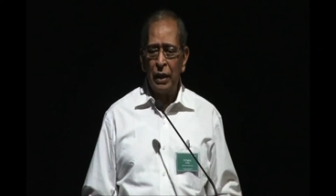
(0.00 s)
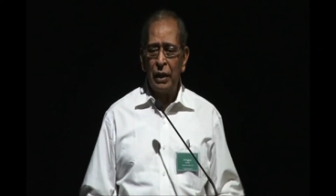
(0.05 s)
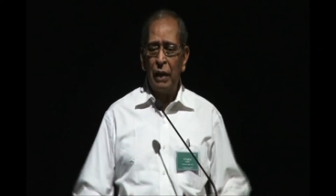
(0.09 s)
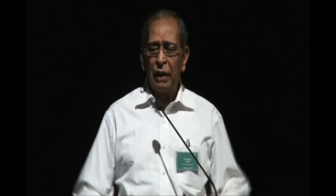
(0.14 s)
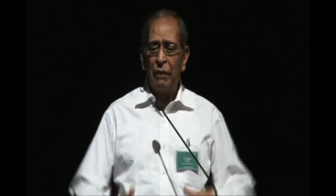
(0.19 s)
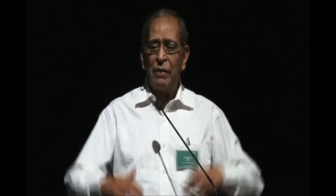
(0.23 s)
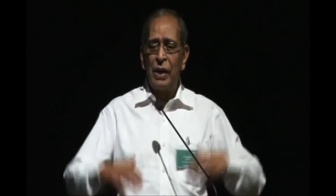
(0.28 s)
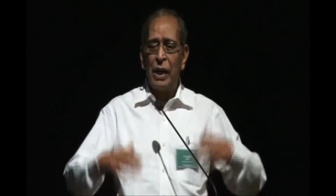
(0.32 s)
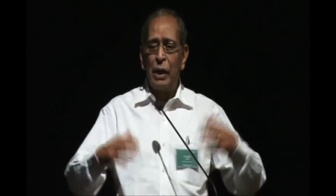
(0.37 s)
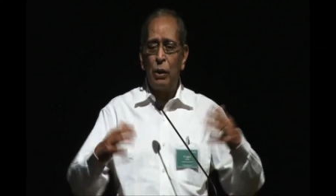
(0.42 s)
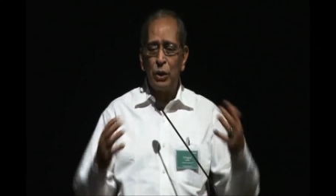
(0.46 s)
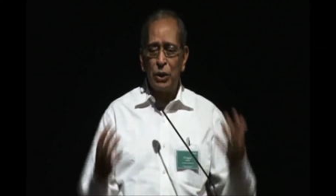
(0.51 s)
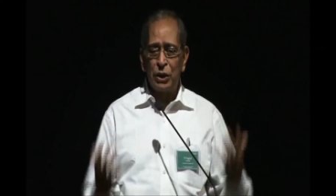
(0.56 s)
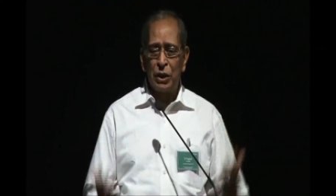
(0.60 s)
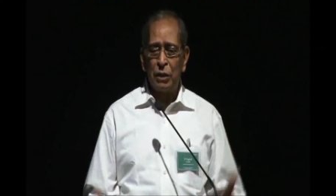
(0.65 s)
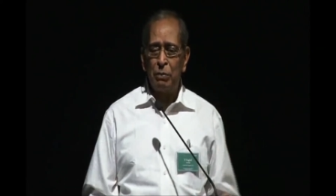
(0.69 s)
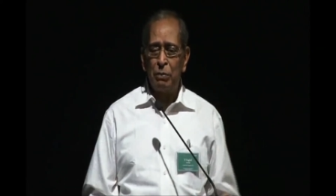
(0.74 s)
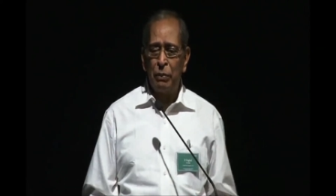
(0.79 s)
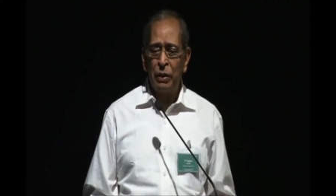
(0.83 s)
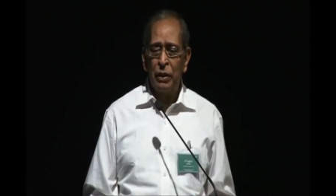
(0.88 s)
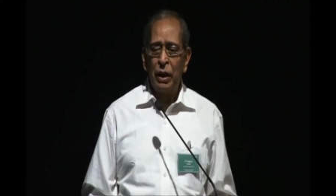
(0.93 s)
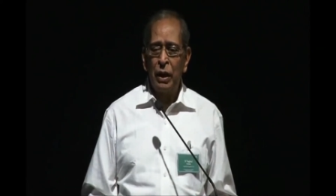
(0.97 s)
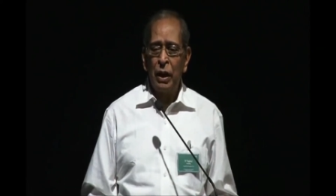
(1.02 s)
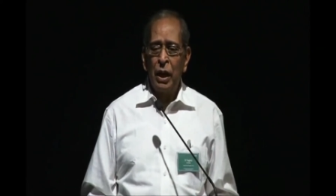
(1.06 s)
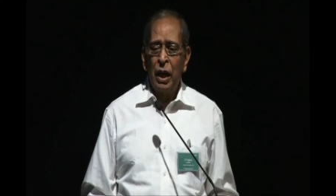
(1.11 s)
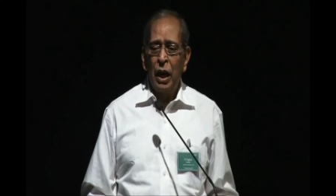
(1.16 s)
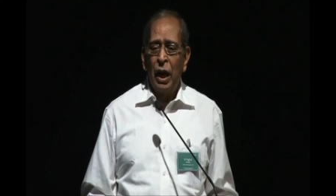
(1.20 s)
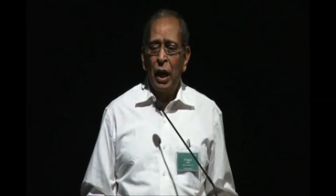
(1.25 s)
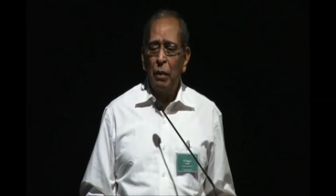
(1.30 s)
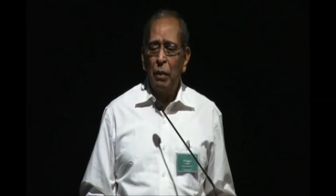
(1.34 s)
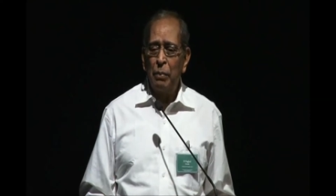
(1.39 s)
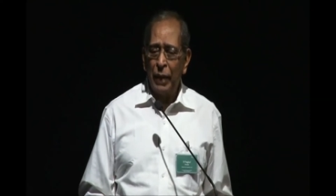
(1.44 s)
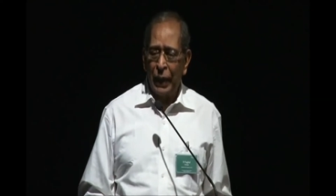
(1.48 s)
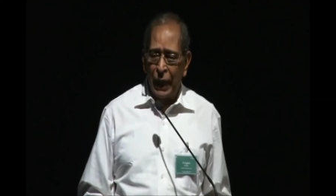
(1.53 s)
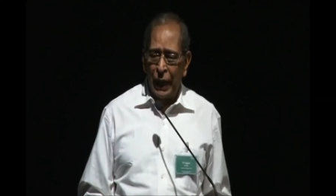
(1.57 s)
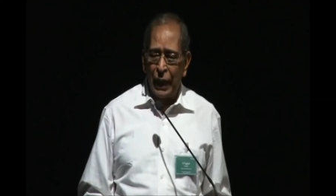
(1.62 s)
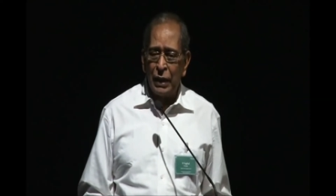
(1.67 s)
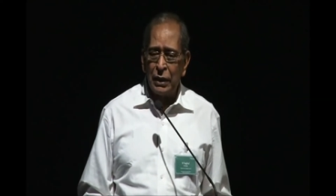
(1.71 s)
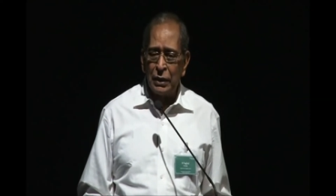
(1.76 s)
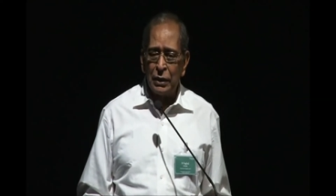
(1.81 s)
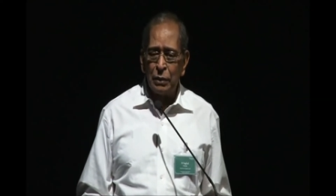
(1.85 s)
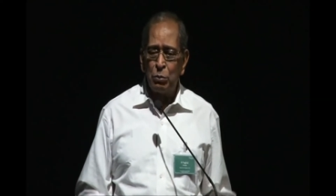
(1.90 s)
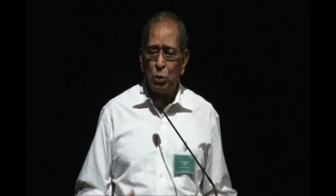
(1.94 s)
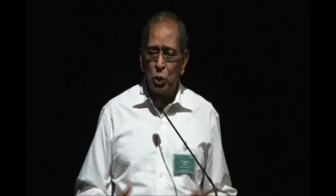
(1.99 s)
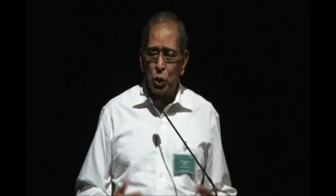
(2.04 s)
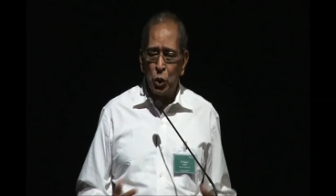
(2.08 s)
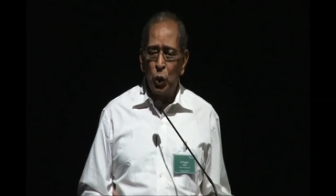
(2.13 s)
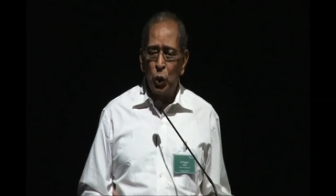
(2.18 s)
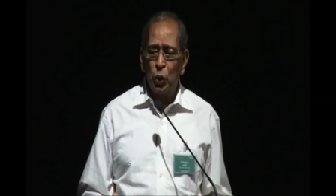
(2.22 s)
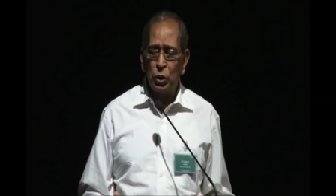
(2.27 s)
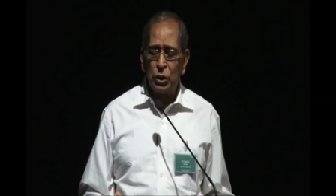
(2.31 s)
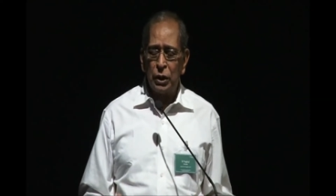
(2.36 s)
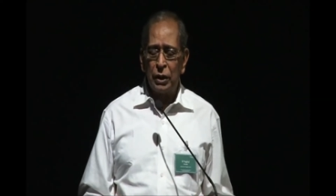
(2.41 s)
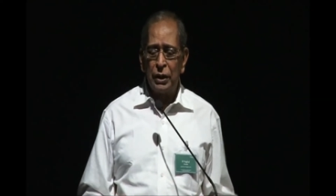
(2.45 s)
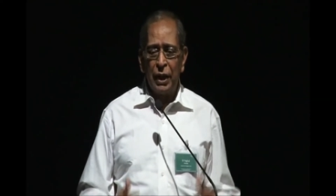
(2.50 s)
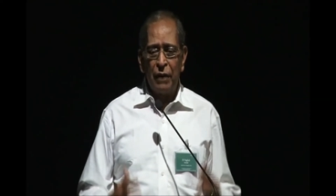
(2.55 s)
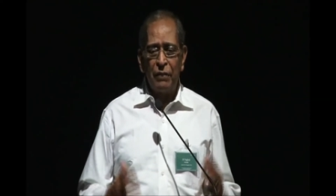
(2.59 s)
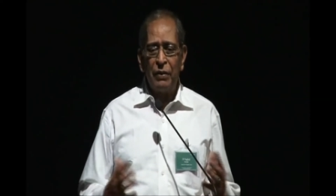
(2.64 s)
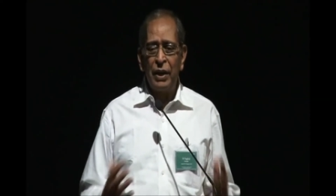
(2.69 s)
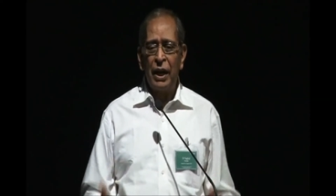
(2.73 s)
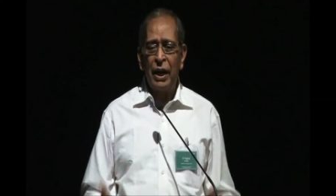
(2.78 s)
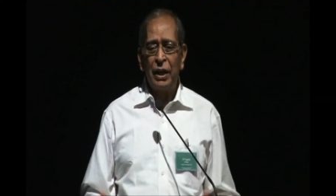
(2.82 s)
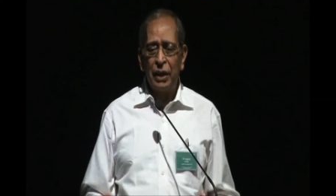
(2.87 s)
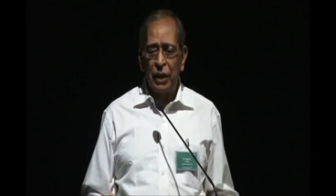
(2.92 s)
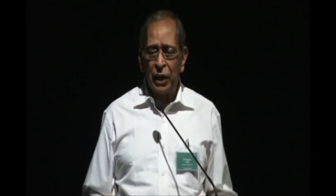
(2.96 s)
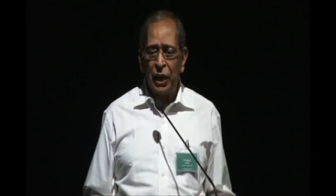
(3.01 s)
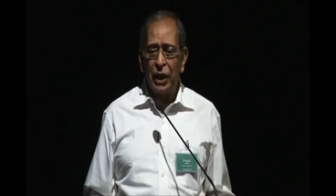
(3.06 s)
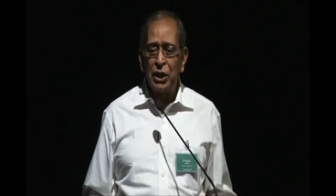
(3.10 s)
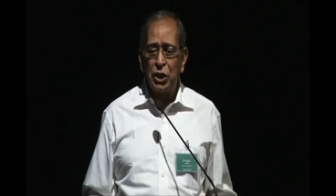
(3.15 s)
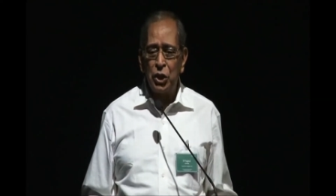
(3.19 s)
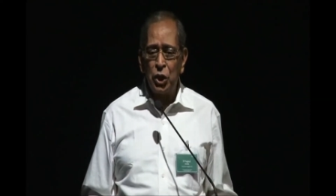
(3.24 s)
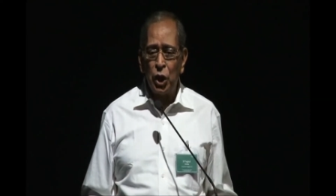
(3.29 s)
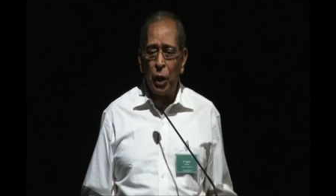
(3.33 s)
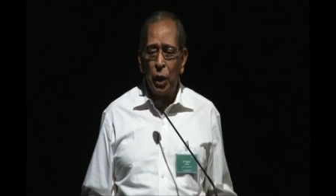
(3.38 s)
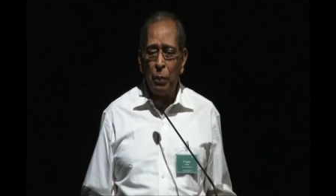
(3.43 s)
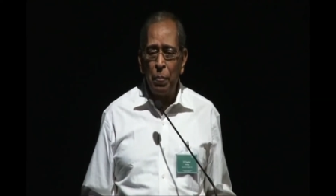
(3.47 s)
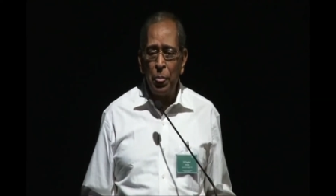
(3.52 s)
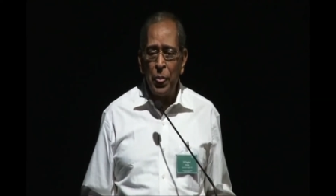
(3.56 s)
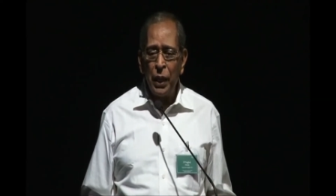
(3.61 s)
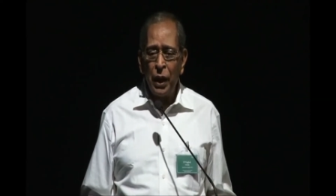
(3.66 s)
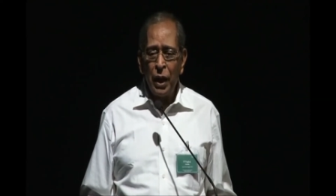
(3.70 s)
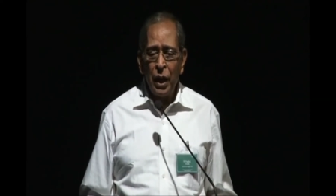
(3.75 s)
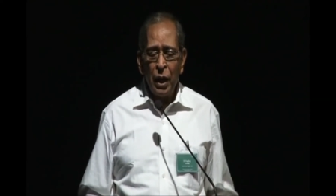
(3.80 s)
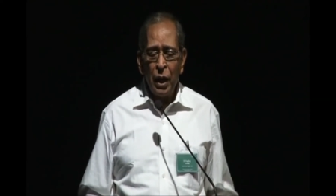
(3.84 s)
And the evaluation uh, mechanism shows that they have done a great job.